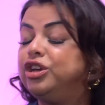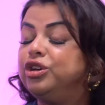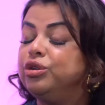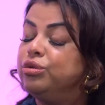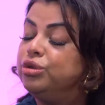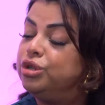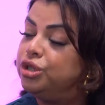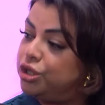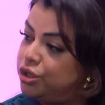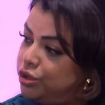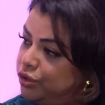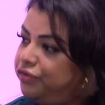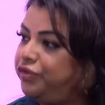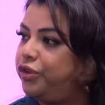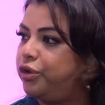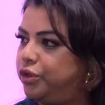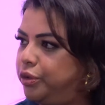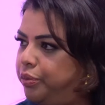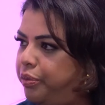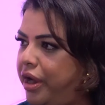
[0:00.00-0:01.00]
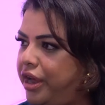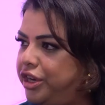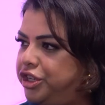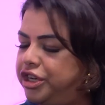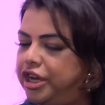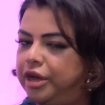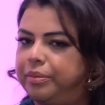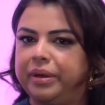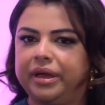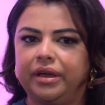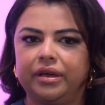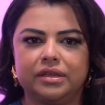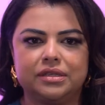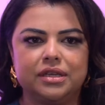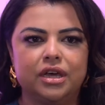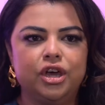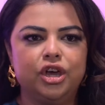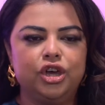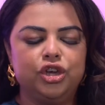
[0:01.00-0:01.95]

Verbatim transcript: and you do feel the pressure because